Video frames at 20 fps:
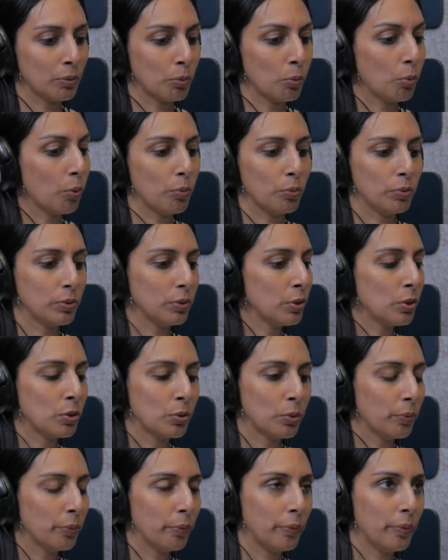
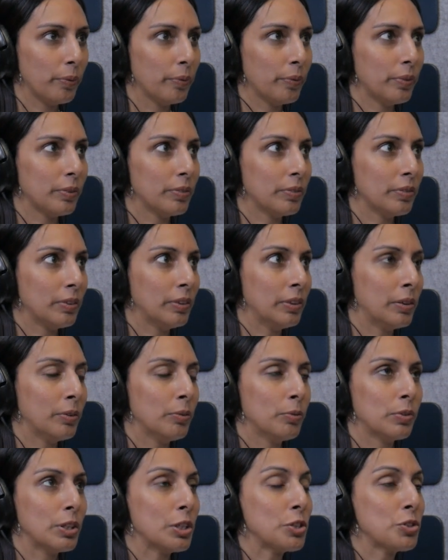
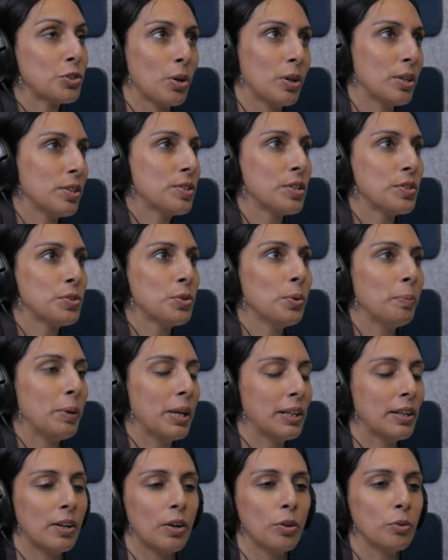the choices you
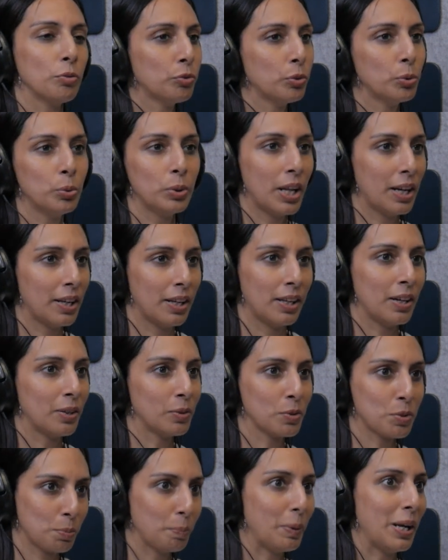make around food and
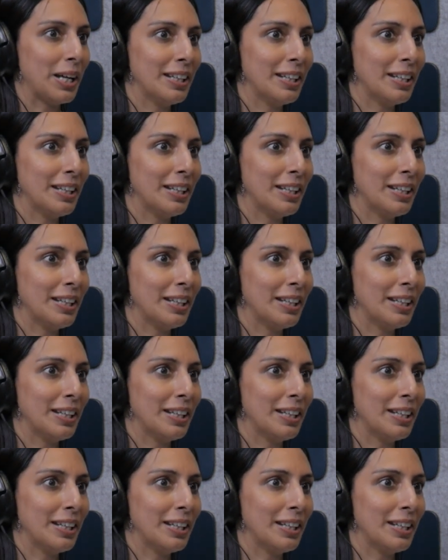around